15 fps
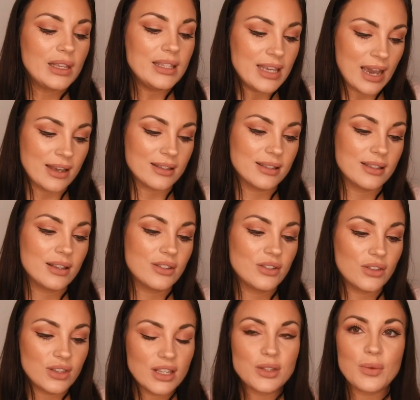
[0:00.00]
Yes,
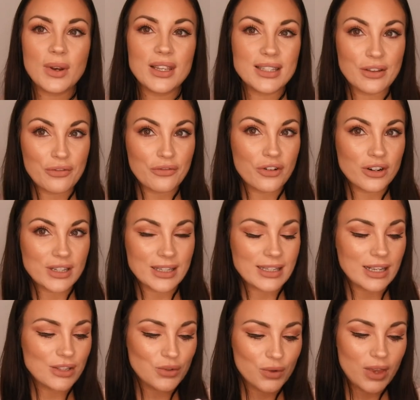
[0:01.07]
so this one is the first
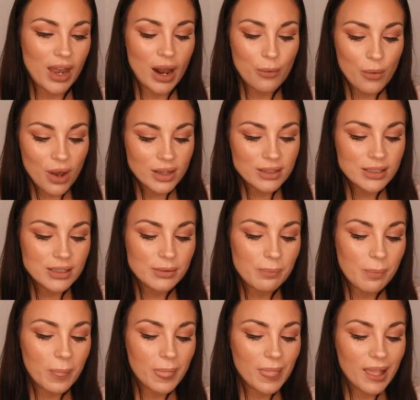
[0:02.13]
accessory that I want.
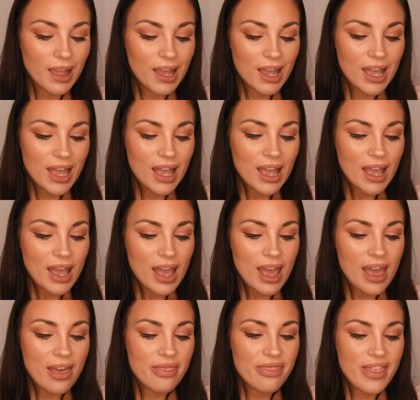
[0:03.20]

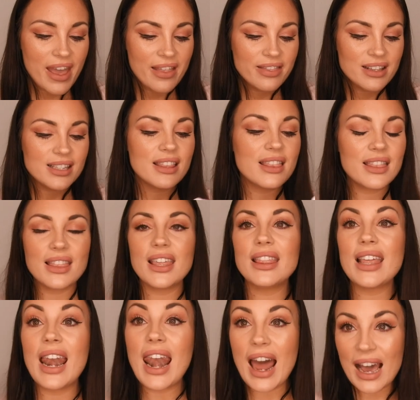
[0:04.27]
And then
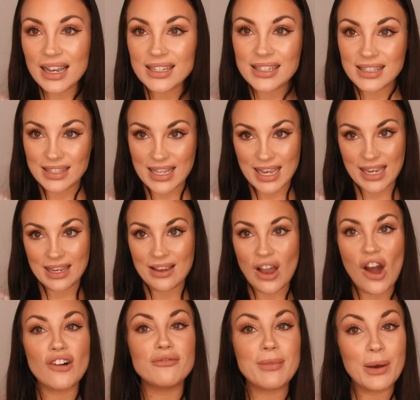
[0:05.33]
the last
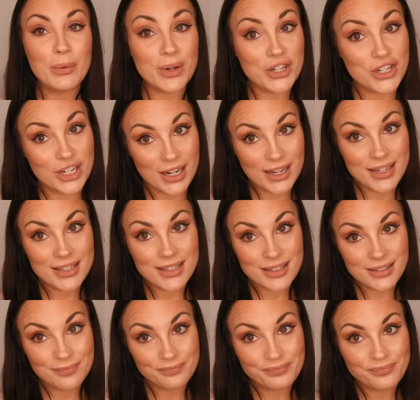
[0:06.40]
thing of my wish
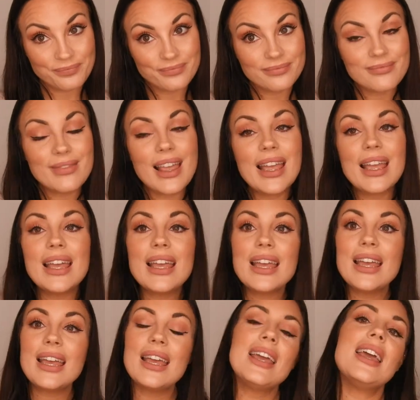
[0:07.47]
list
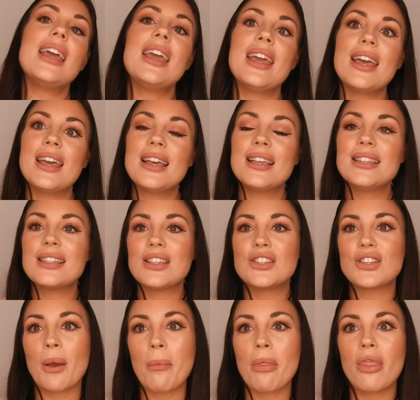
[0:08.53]
is
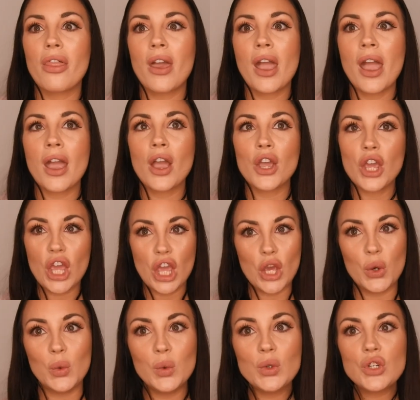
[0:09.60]
something
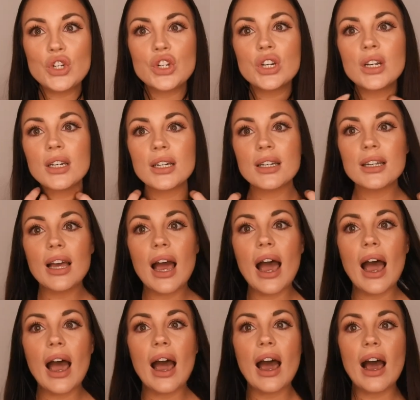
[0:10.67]
huge
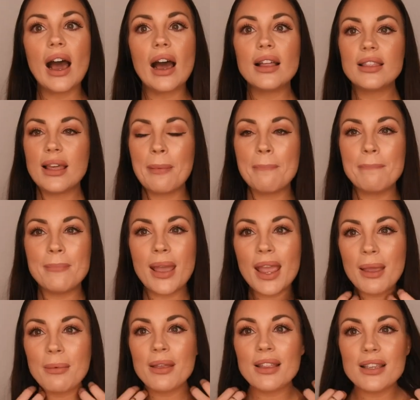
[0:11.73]
that
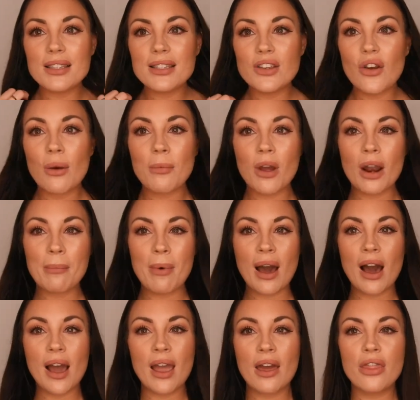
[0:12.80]
maybe this year I'm gonna
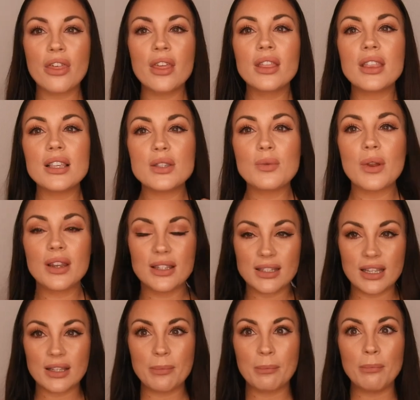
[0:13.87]
buy. I think this one
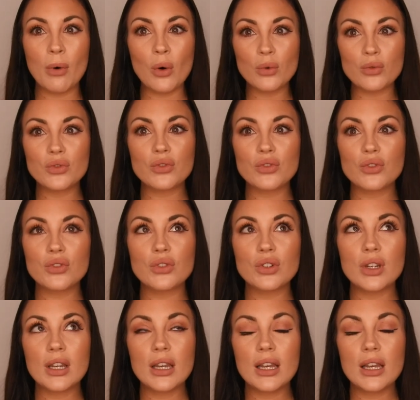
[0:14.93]
is the most,